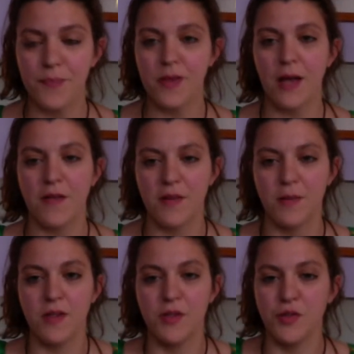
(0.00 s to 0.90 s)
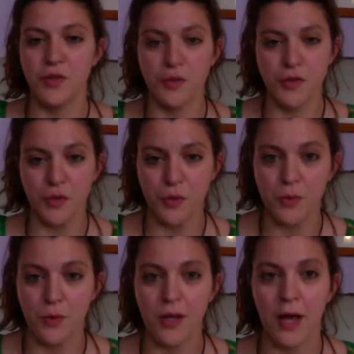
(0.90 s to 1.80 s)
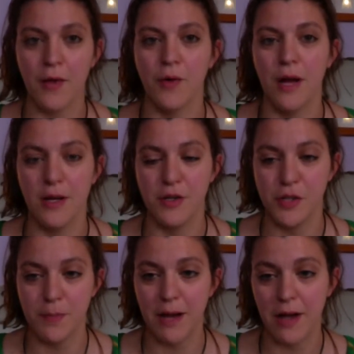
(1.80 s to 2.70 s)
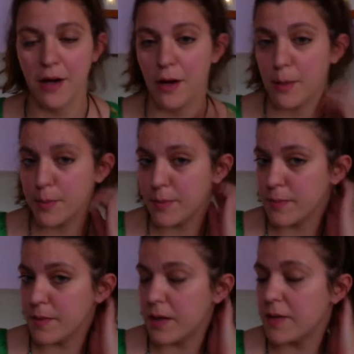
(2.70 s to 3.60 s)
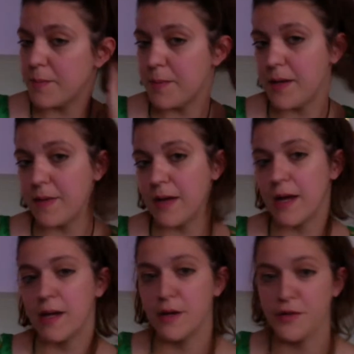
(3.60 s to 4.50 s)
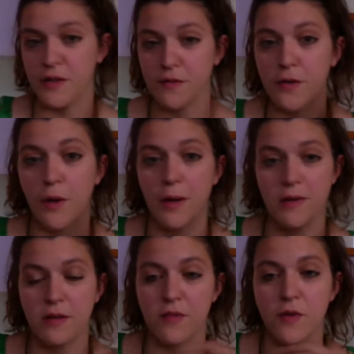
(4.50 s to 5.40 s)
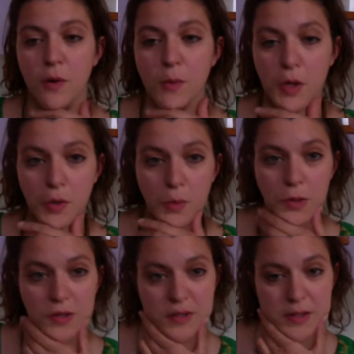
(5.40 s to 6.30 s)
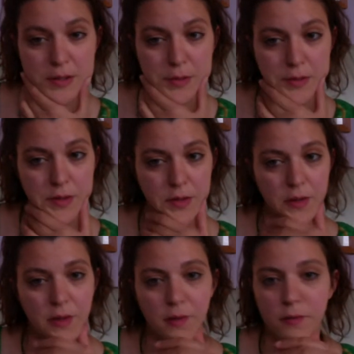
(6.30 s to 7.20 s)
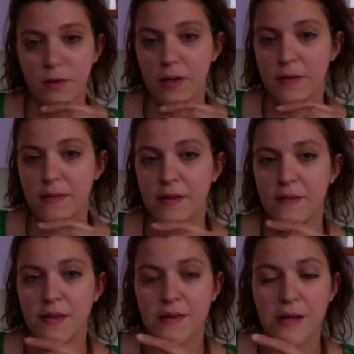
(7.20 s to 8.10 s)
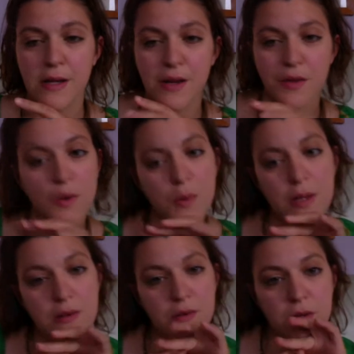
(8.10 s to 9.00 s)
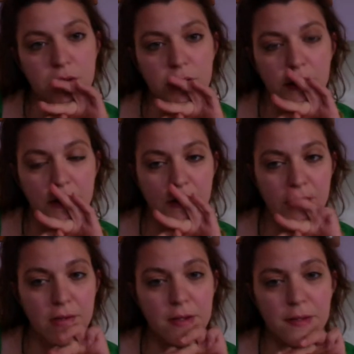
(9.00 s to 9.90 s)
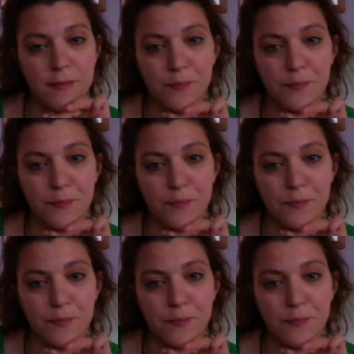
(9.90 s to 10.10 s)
have someone to zhuzh you or get your energy back up and be in that energy of knowing that you've got what you wanted. So let's see if there's any other questions.